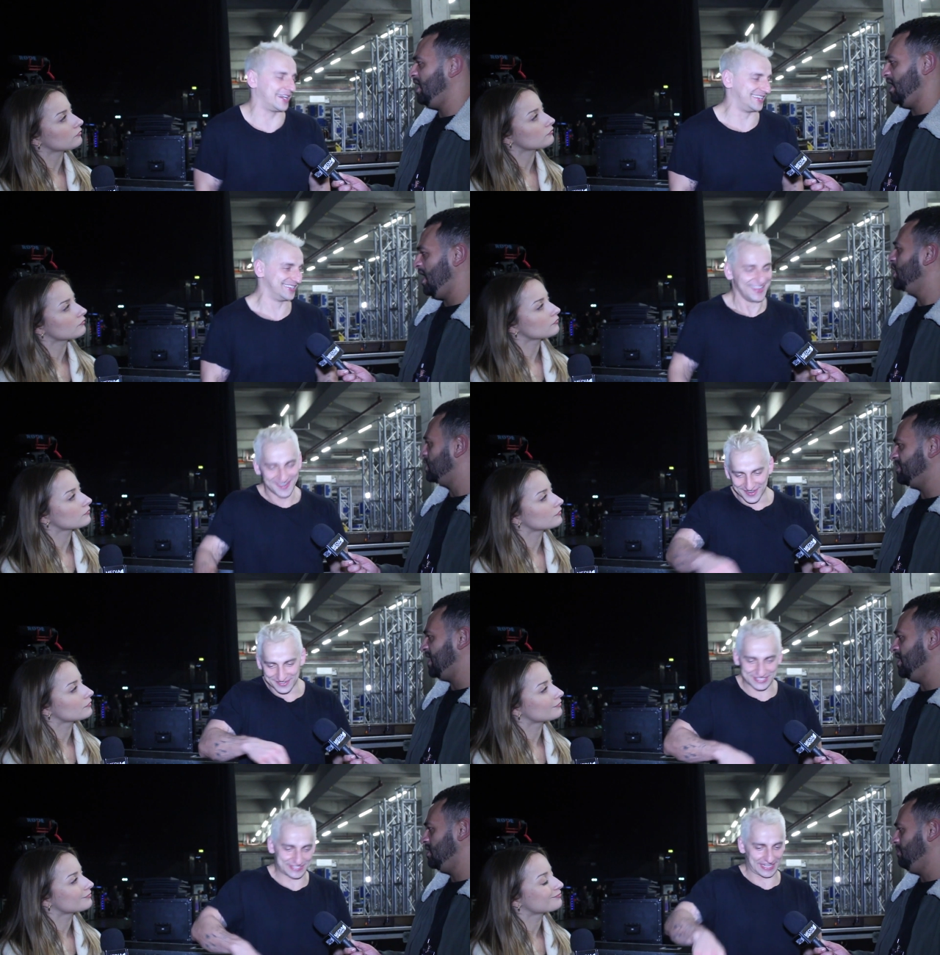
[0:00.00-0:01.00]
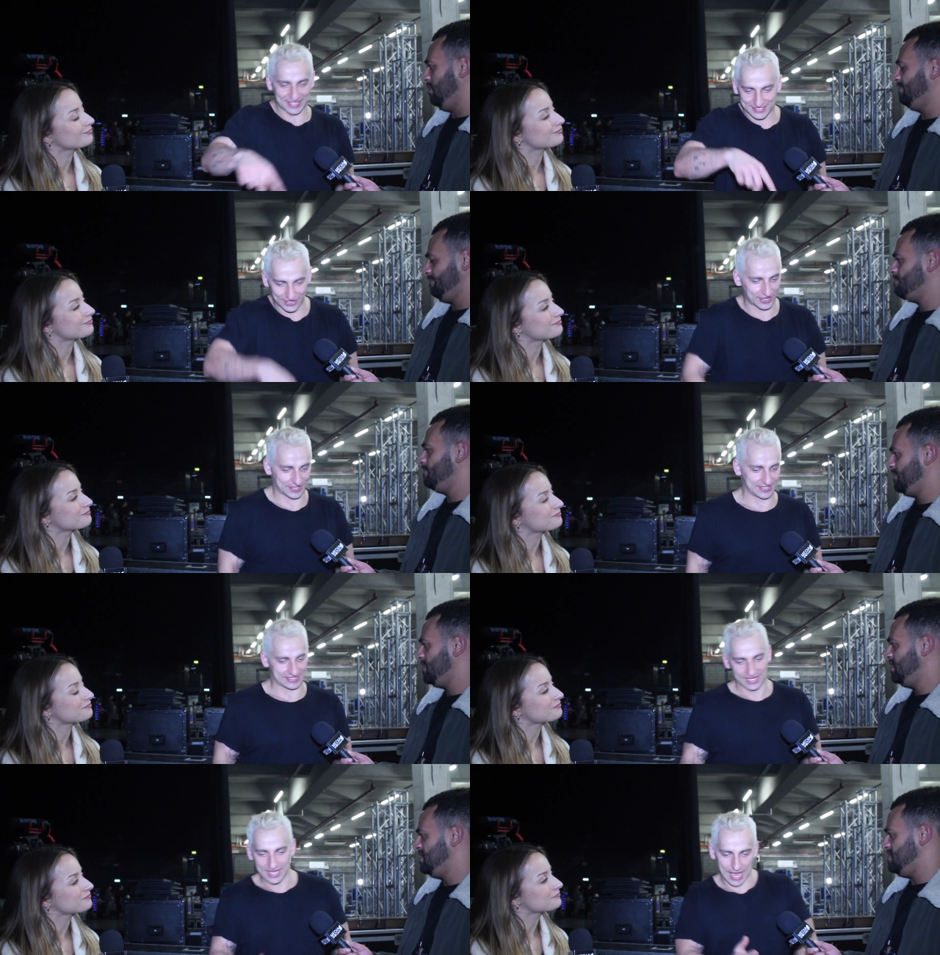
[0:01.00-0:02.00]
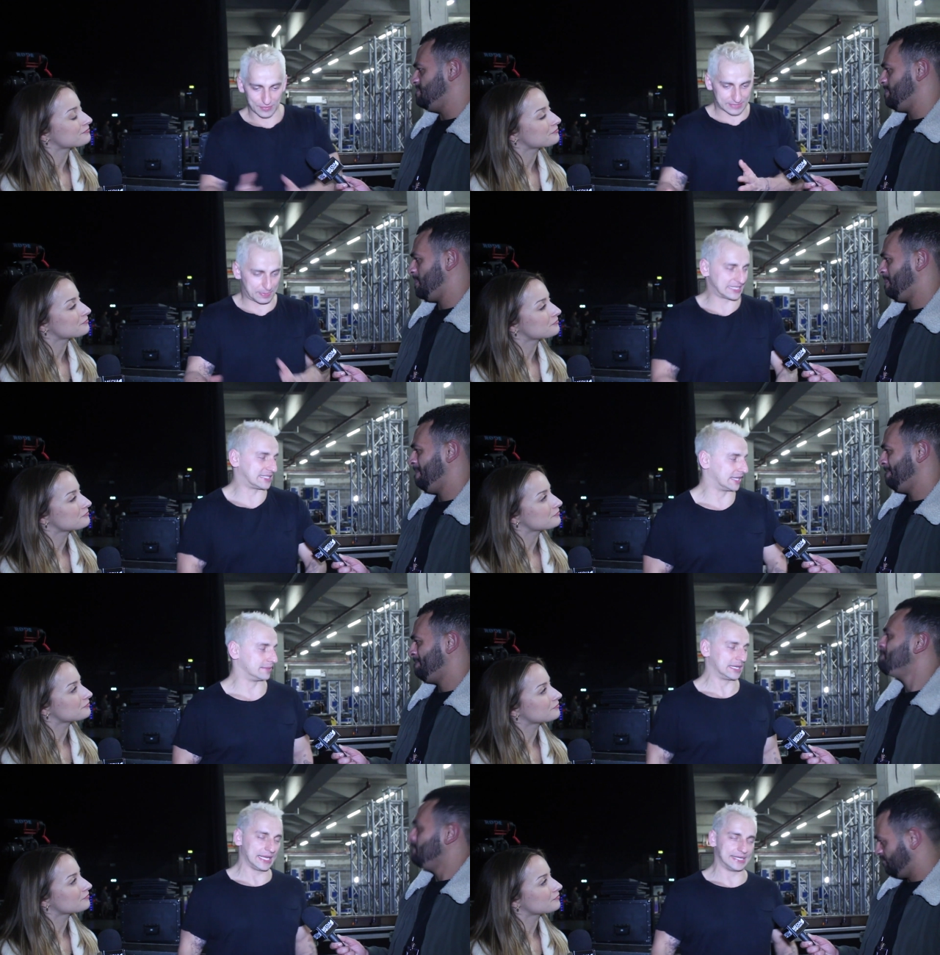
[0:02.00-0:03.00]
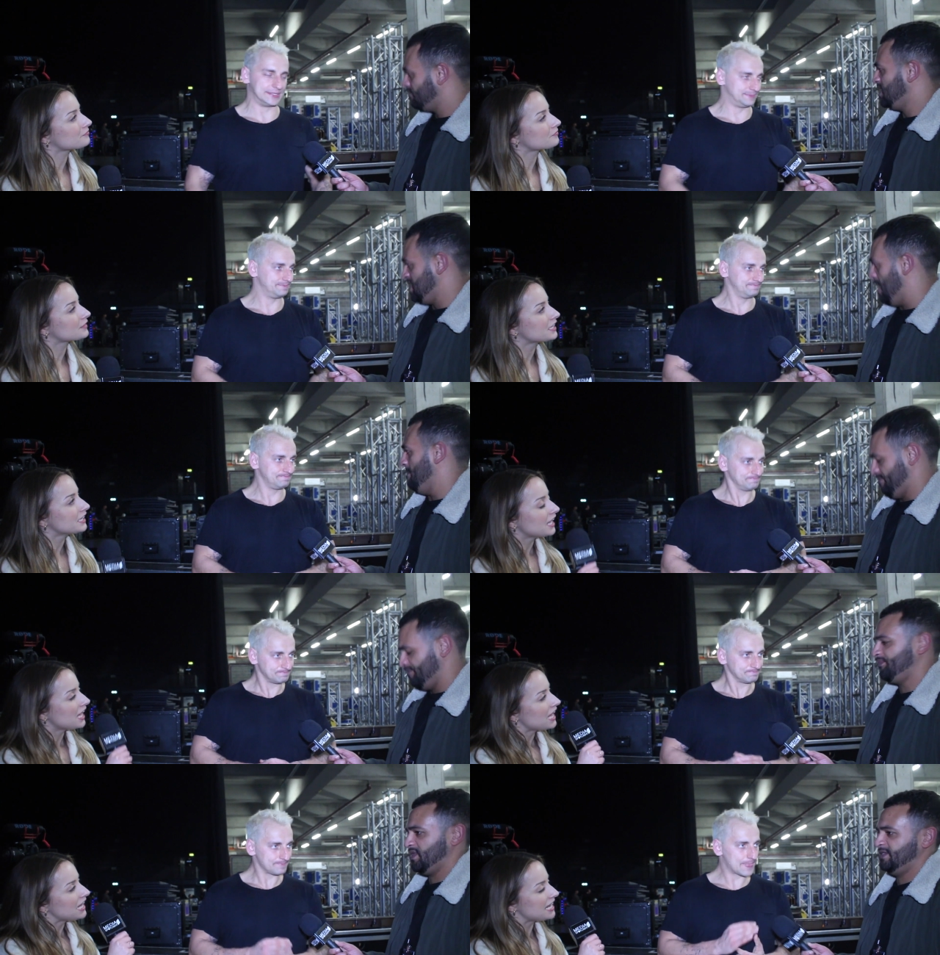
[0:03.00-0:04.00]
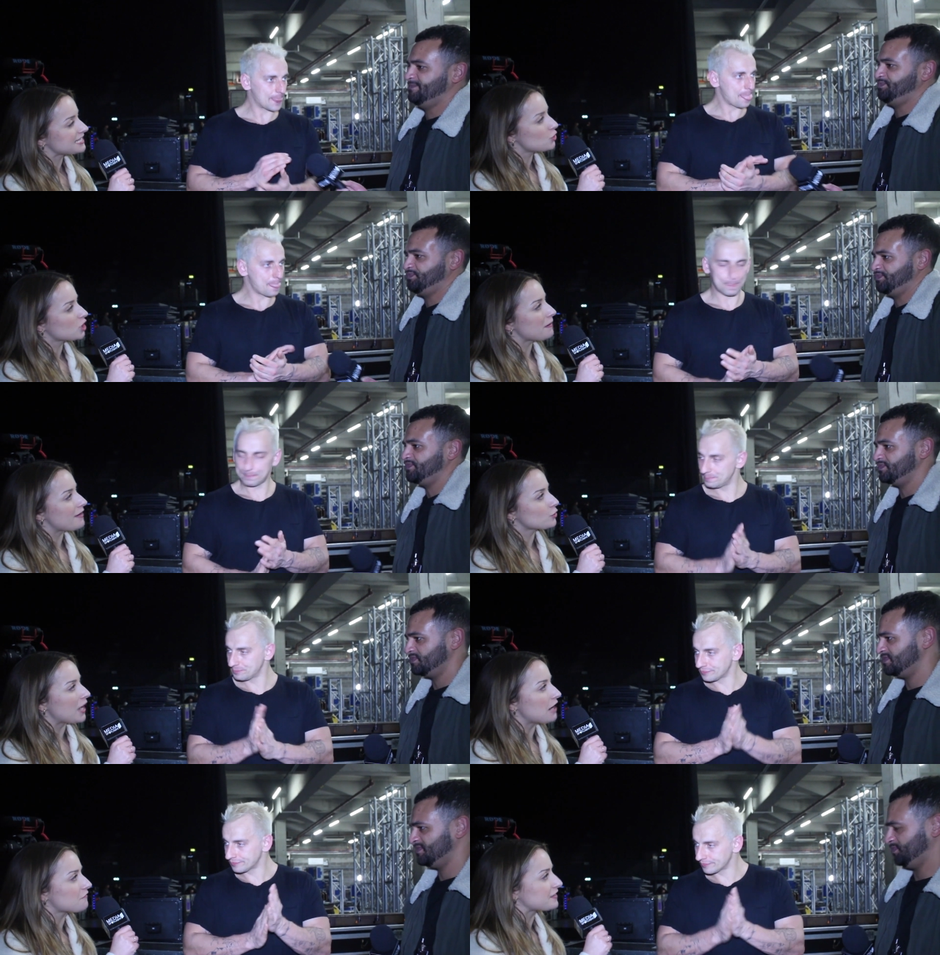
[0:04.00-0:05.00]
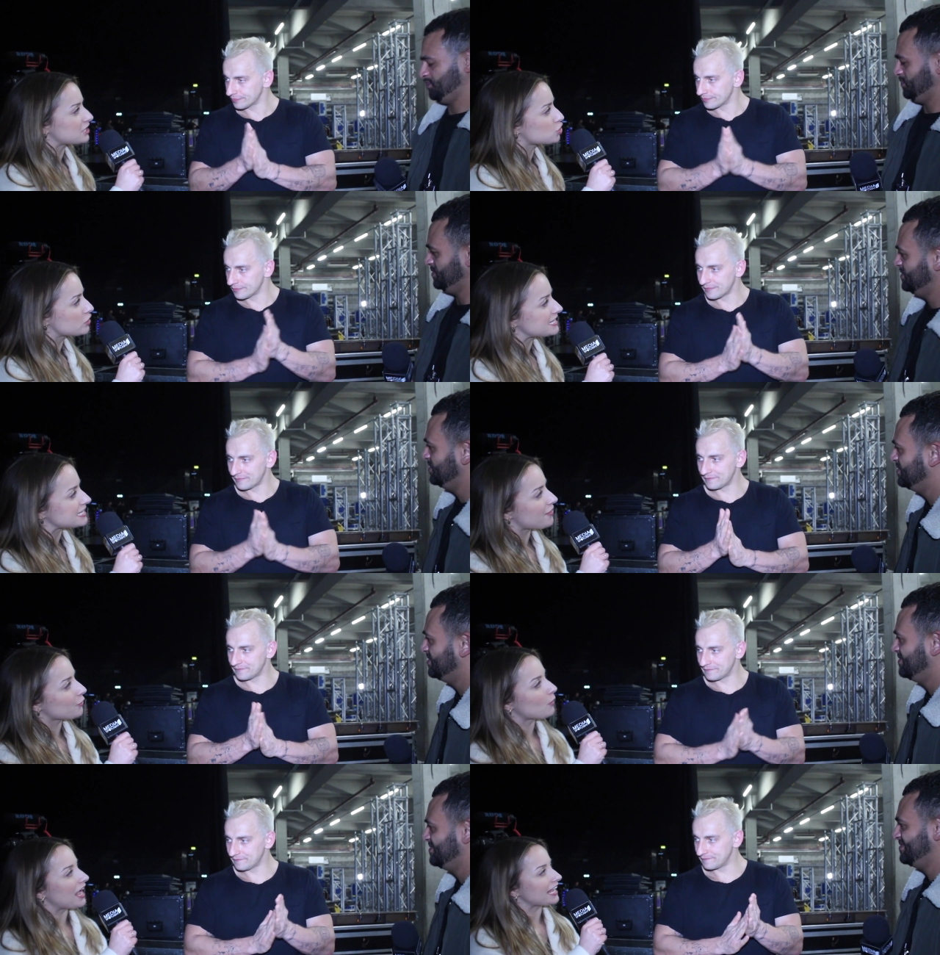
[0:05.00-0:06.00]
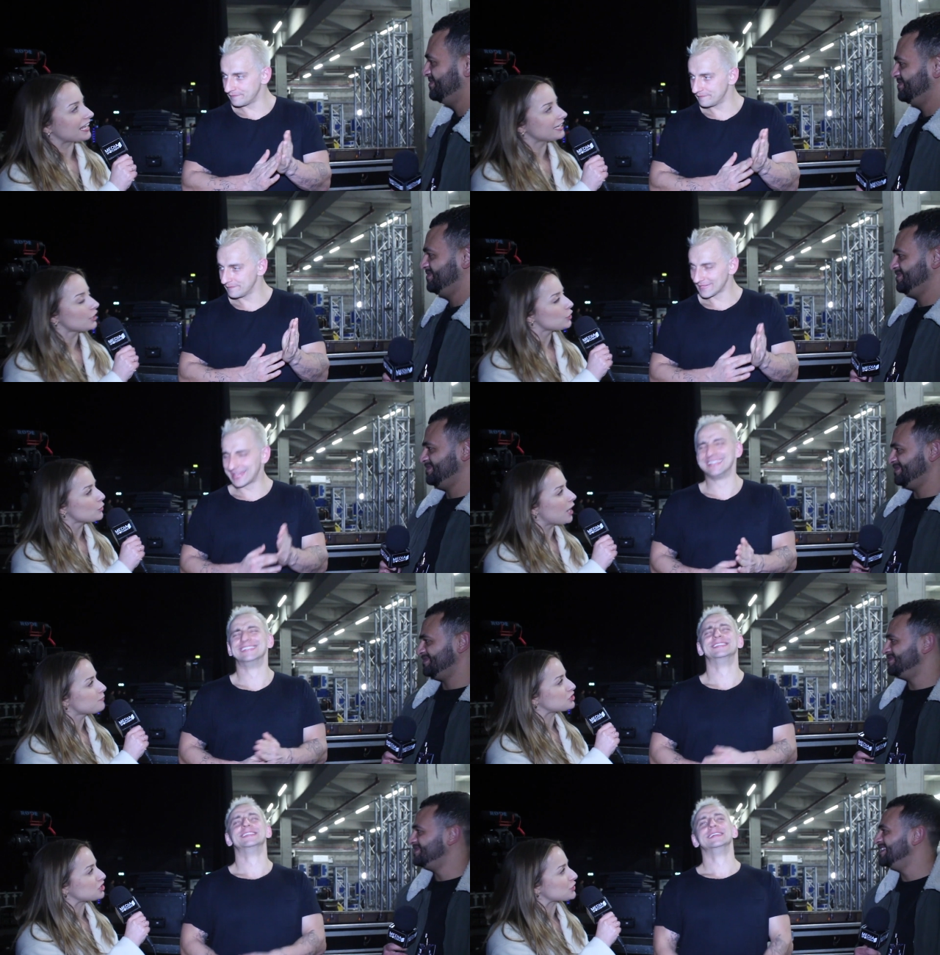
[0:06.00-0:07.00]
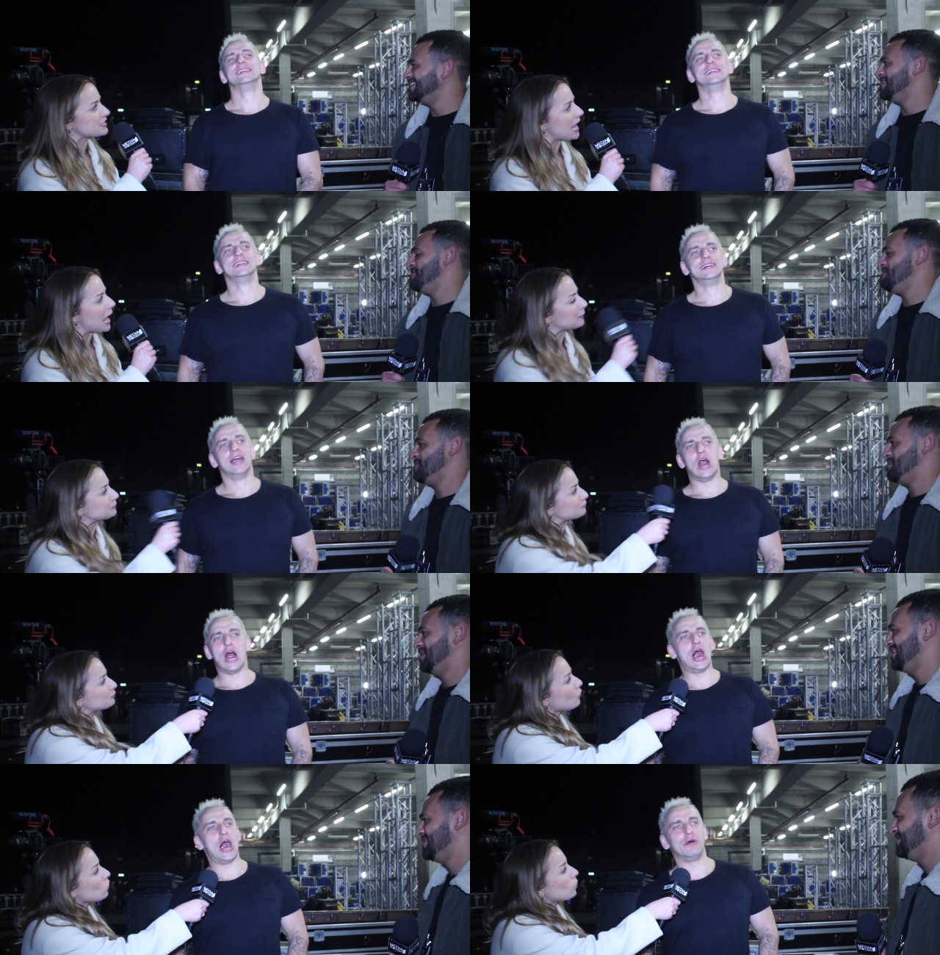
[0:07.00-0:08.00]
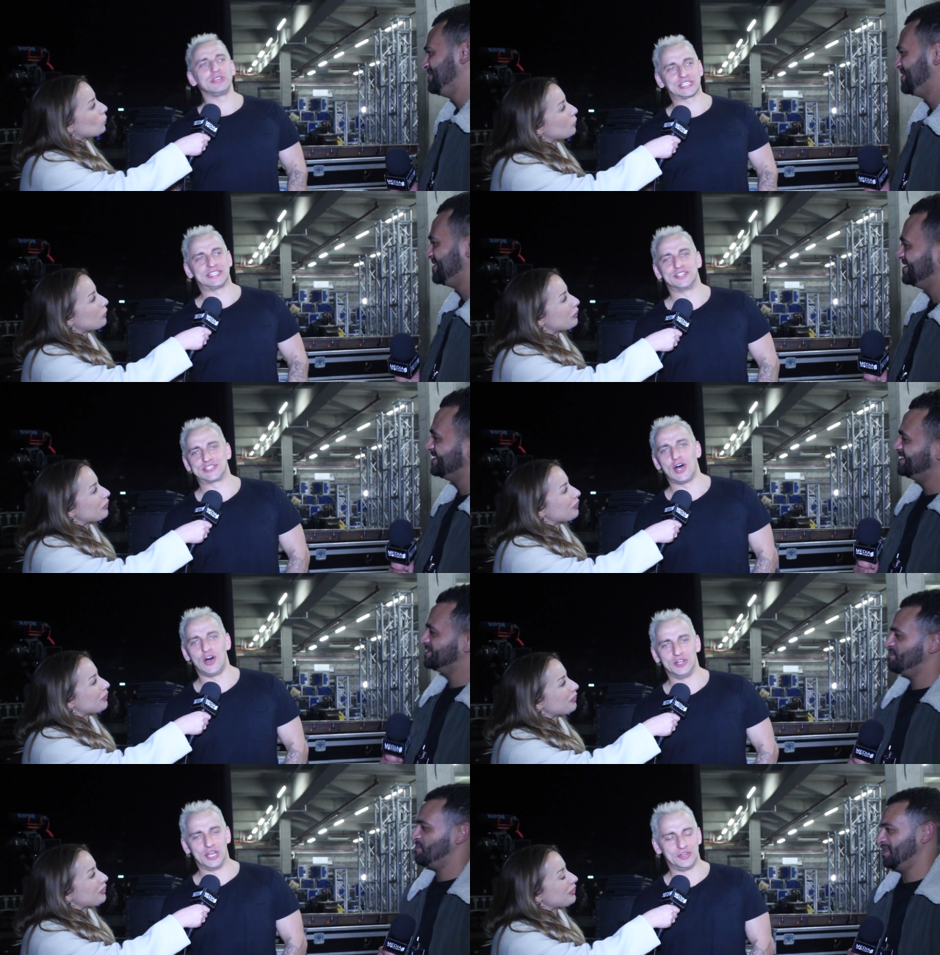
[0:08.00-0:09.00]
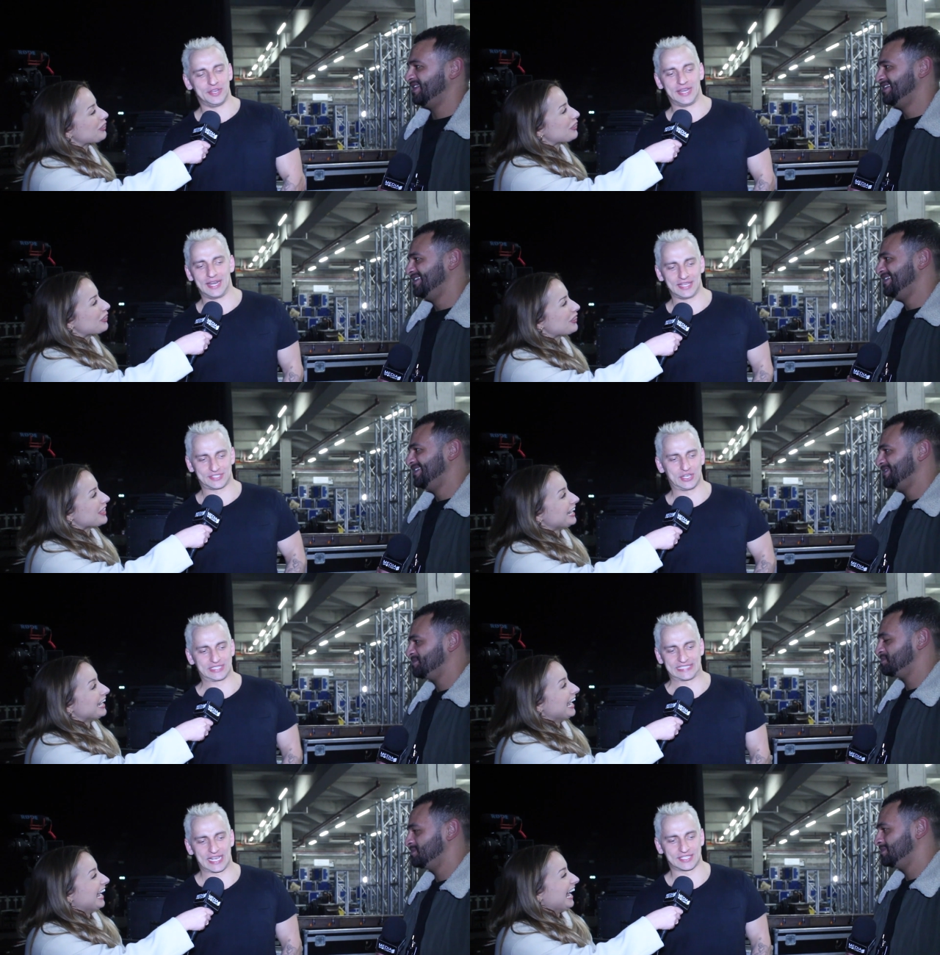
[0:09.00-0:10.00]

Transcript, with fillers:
Speaker 1: and Jerry. It was just like in circles. I was pressing him, but yeah.
Speaker 2: Let's talk about your outfit choice at the weigh-in. Who helped you choose that?
Speaker 1: Oh, I was just in Soho, London, and I saw a